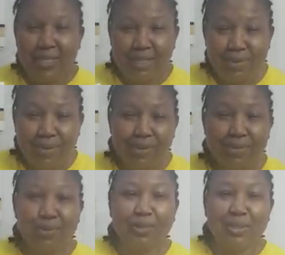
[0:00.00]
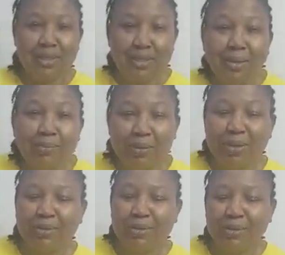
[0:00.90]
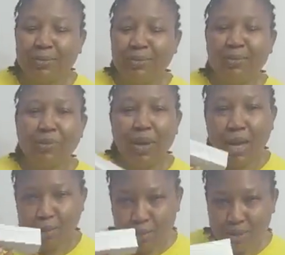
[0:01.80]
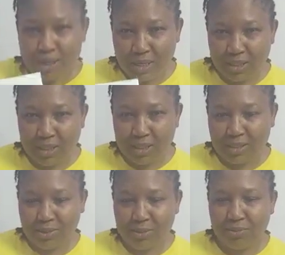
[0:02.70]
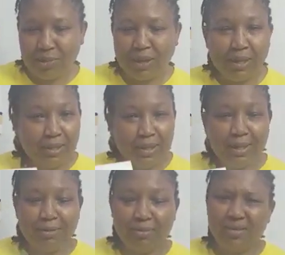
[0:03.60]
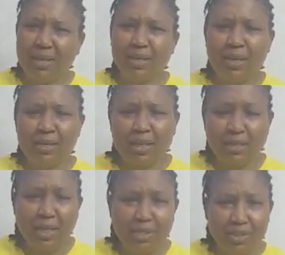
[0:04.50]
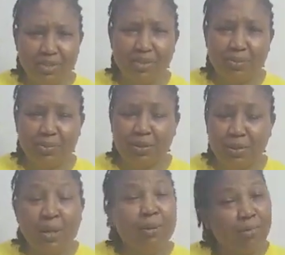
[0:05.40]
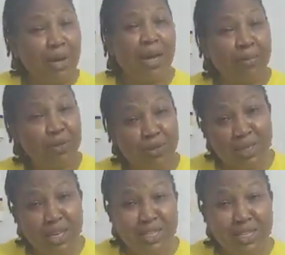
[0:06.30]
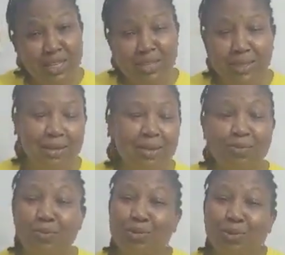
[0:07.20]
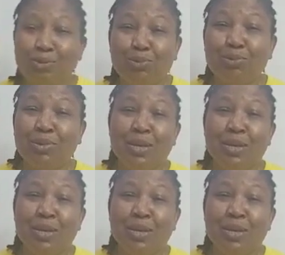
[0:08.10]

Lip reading: the wrinkles disappearing, but I use ageless. So if you're a lady, I think ageless is actually for everybody, but I am using ageless. If you want to look